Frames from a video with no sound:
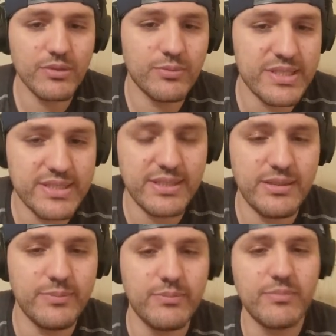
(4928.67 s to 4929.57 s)
Was seen.
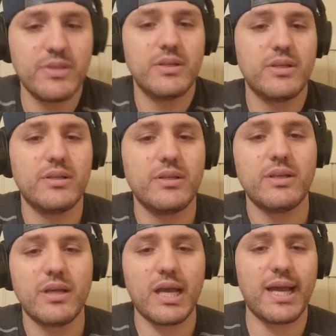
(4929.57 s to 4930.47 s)

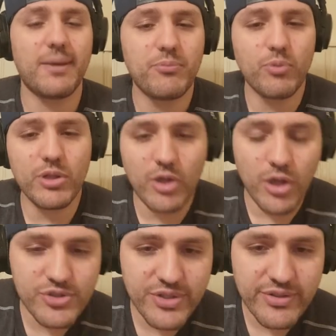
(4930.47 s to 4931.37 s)
Uh, will
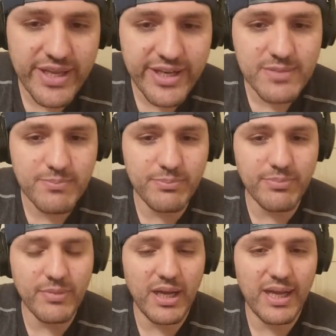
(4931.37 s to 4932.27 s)
all synthetics
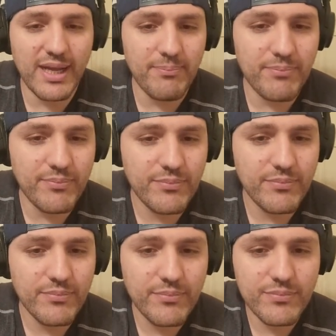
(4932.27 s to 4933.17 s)
uh,
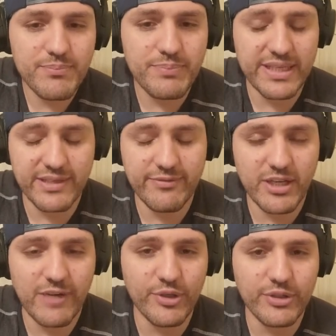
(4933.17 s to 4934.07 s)
be
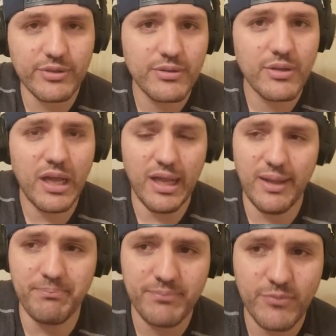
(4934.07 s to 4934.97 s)
covered?
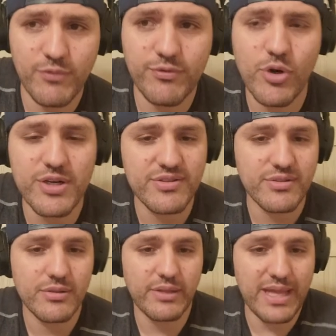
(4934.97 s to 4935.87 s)
Um, of
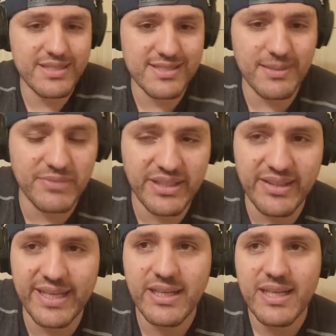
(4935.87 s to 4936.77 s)
course, that's something
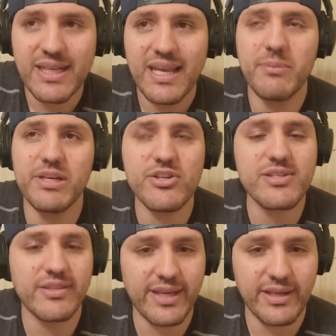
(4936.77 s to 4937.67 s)
that, I mean, here's
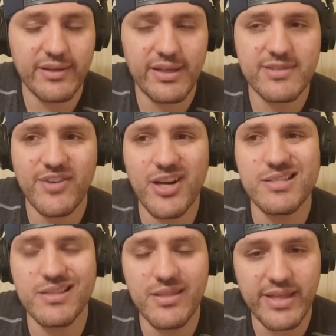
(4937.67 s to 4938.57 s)
the thing. As far
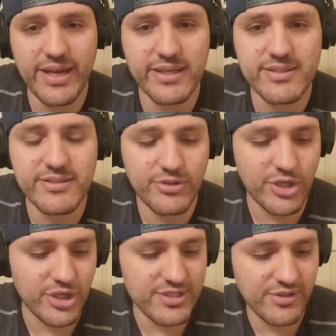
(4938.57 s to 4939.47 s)
as synthetics,
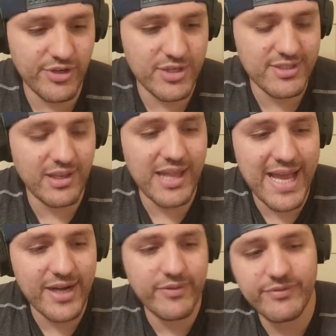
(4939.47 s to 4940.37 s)
there's there's a
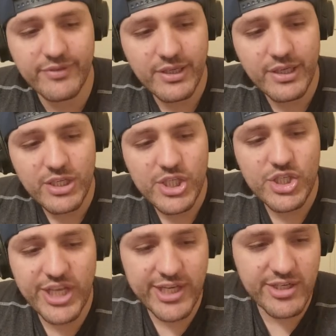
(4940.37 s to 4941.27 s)
lot of
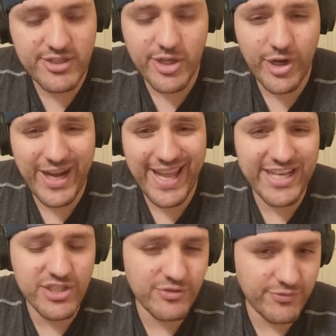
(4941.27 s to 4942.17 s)
shares that are
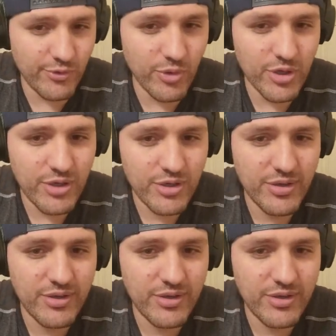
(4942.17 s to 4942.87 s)
hedged for,